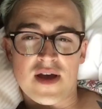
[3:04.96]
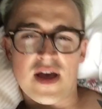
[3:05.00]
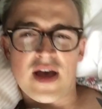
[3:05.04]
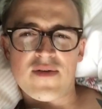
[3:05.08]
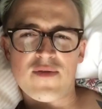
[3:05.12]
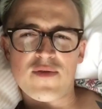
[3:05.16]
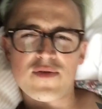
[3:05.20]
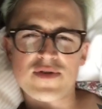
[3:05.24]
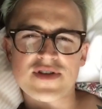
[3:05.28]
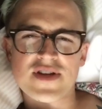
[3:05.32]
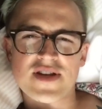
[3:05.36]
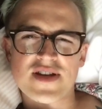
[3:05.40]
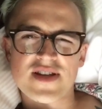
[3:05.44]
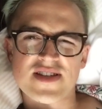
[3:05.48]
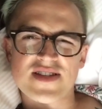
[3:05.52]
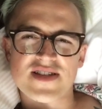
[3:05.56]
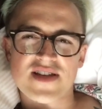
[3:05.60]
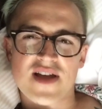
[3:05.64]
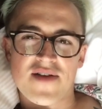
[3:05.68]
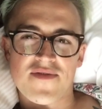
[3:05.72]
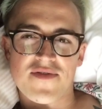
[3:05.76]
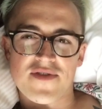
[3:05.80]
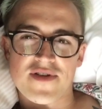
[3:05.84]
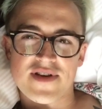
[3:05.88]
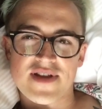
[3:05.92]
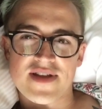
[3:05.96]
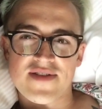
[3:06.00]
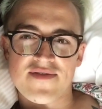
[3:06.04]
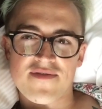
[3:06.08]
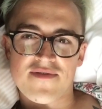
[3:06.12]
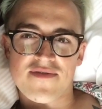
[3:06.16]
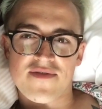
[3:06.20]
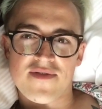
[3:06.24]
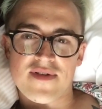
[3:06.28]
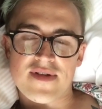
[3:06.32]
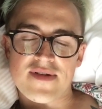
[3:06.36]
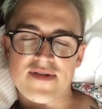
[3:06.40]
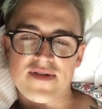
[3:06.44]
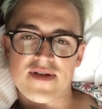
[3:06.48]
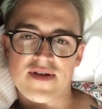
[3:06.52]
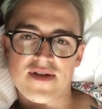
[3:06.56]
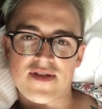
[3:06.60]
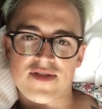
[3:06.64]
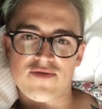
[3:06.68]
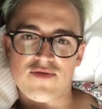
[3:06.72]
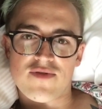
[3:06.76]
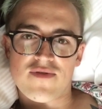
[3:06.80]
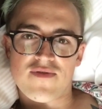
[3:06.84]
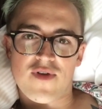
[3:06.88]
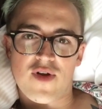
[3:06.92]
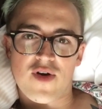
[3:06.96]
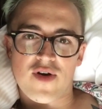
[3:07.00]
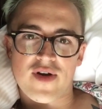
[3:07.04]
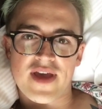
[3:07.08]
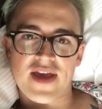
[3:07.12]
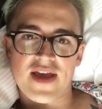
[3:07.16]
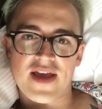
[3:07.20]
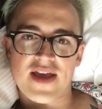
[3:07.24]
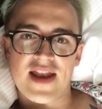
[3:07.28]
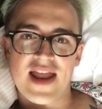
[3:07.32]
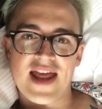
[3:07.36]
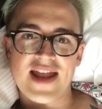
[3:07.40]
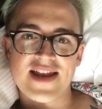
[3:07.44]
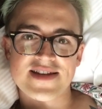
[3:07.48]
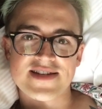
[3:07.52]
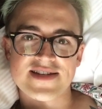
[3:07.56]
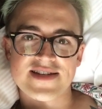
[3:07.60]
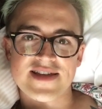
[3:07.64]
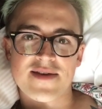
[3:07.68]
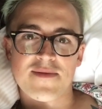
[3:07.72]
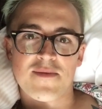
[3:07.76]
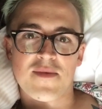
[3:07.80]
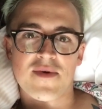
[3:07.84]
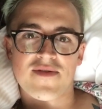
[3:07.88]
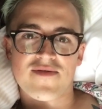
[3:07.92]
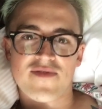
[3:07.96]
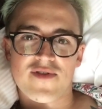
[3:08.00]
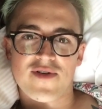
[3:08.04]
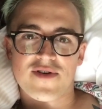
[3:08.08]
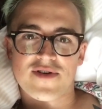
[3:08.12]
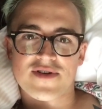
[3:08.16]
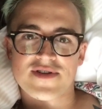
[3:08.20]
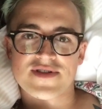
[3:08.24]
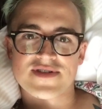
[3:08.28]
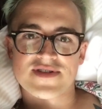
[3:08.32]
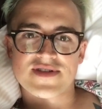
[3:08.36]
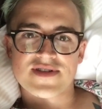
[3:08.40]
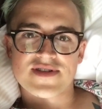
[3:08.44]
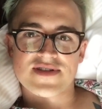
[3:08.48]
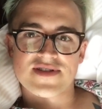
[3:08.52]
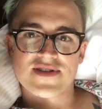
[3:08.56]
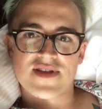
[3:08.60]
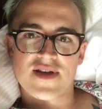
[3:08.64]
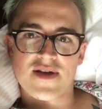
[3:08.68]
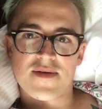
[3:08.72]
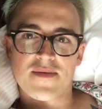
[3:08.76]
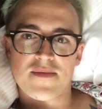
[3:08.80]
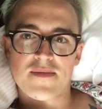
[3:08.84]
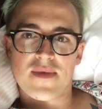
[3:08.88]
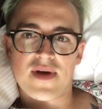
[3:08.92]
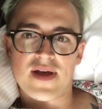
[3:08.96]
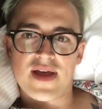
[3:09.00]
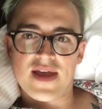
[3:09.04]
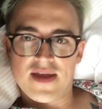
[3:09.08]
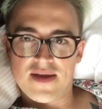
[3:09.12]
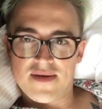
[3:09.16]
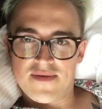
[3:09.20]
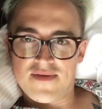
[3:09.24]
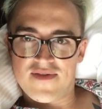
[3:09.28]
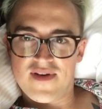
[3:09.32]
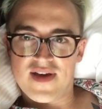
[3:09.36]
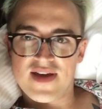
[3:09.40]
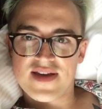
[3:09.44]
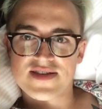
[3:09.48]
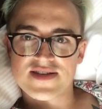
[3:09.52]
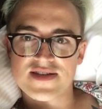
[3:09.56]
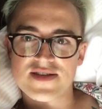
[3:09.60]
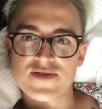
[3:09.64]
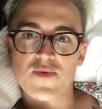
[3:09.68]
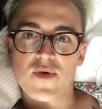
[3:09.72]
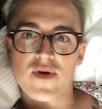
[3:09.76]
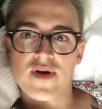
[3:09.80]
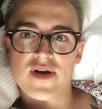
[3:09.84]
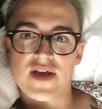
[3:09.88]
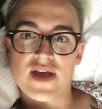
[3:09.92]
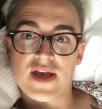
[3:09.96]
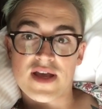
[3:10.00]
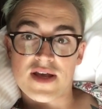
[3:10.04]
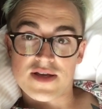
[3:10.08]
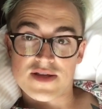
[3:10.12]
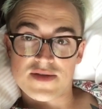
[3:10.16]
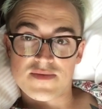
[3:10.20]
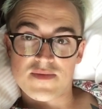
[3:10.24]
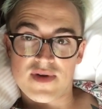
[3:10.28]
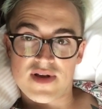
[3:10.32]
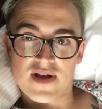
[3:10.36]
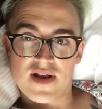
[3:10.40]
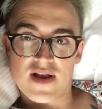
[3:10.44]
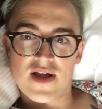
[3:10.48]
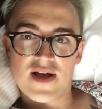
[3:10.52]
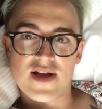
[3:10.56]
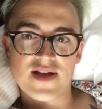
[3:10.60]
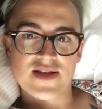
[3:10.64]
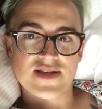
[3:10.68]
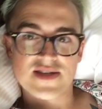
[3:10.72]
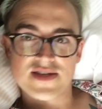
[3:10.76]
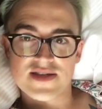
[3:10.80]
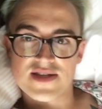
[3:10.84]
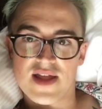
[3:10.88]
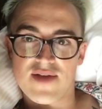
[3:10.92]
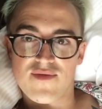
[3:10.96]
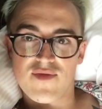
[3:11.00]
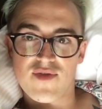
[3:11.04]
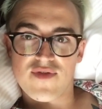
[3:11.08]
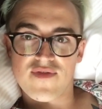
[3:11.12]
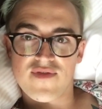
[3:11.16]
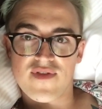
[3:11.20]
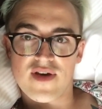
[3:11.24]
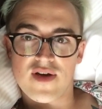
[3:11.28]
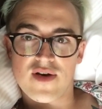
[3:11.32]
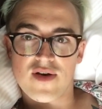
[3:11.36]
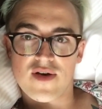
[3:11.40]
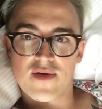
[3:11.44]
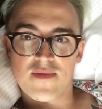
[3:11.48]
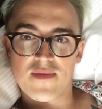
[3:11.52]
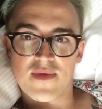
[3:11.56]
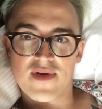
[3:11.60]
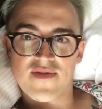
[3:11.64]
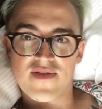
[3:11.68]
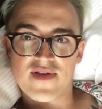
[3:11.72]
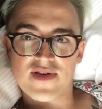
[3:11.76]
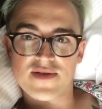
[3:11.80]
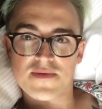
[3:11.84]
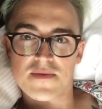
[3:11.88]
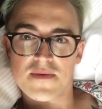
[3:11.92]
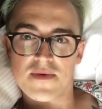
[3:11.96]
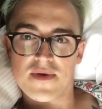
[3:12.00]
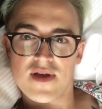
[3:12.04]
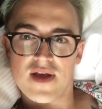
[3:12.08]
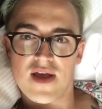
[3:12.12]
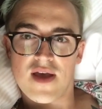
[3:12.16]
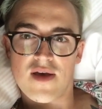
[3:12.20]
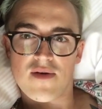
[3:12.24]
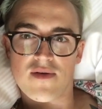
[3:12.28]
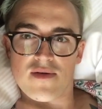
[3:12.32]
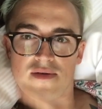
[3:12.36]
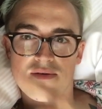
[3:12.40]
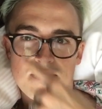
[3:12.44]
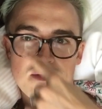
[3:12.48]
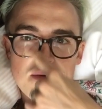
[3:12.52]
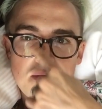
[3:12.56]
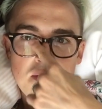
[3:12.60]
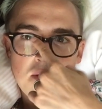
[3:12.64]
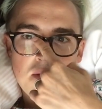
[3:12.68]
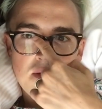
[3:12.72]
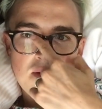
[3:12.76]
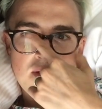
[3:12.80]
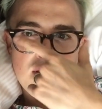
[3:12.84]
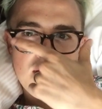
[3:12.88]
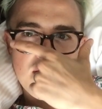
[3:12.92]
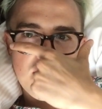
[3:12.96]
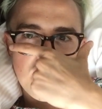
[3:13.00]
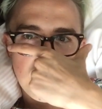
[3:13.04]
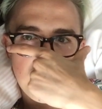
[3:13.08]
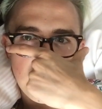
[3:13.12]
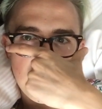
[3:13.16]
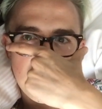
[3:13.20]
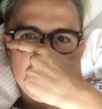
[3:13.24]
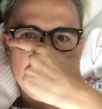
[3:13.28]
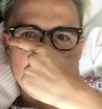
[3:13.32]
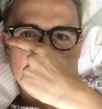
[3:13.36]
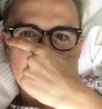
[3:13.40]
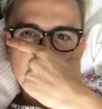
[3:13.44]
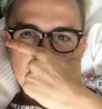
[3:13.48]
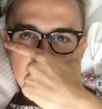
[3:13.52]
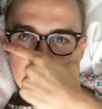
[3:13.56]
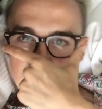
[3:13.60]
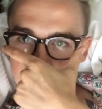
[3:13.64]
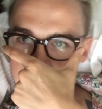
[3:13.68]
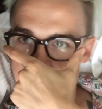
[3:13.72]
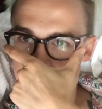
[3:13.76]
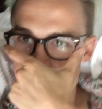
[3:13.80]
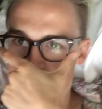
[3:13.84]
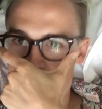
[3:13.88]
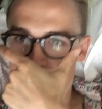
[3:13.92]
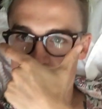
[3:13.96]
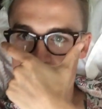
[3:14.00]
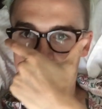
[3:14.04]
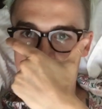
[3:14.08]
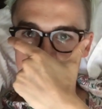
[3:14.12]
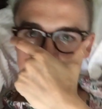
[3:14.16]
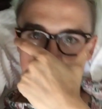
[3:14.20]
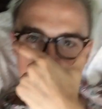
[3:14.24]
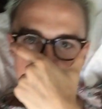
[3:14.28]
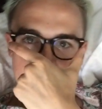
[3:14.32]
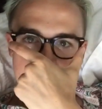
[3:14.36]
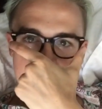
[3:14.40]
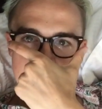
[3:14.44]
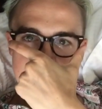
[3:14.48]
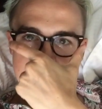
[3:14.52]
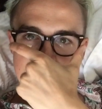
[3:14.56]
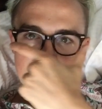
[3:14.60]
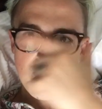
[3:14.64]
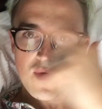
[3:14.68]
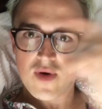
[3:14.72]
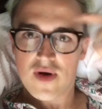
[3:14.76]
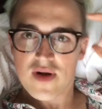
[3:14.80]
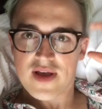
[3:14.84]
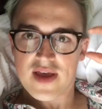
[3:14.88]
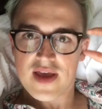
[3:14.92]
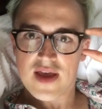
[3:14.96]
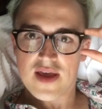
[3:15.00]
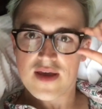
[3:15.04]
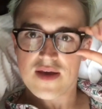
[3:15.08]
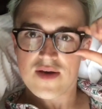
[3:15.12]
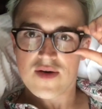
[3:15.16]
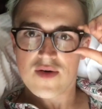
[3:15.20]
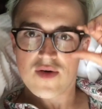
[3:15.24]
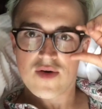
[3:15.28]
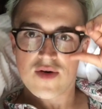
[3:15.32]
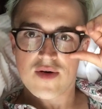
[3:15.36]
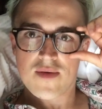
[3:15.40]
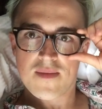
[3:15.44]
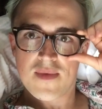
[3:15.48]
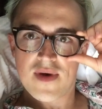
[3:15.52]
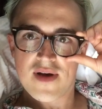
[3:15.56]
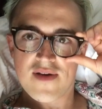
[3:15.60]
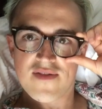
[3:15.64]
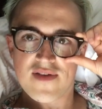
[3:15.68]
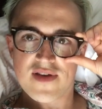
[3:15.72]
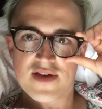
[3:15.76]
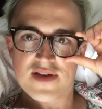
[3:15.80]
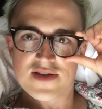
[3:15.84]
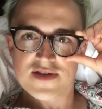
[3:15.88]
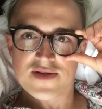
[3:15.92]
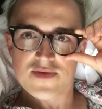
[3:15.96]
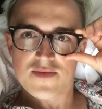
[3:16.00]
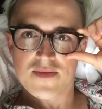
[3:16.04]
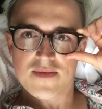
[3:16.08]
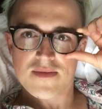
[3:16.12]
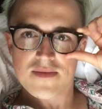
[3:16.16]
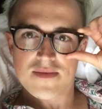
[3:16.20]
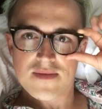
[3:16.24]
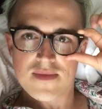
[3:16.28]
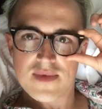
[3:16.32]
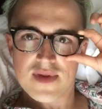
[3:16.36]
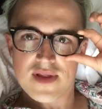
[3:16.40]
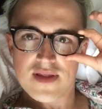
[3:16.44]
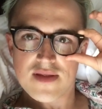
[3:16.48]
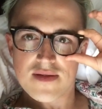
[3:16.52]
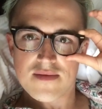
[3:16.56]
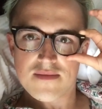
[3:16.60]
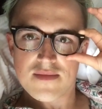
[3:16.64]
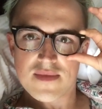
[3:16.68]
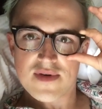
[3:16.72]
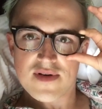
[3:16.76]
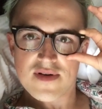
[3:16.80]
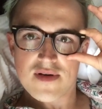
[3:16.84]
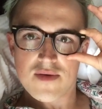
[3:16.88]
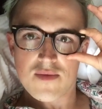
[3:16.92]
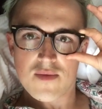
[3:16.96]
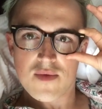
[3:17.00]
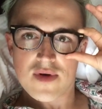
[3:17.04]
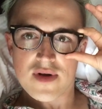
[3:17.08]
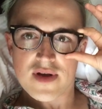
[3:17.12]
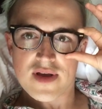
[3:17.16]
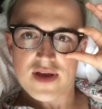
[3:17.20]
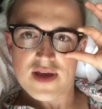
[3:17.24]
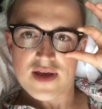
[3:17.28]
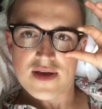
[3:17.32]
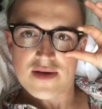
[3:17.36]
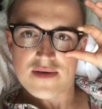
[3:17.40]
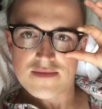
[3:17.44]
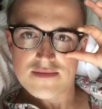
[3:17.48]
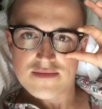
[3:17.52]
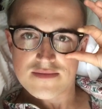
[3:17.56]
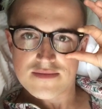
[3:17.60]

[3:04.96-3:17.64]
I've also discovered in through vlogging and editing my vlogs is that my face is wonky because my glasses never fit on my face. But look how wonky, look. Either my ears are wonky or my features are wonky.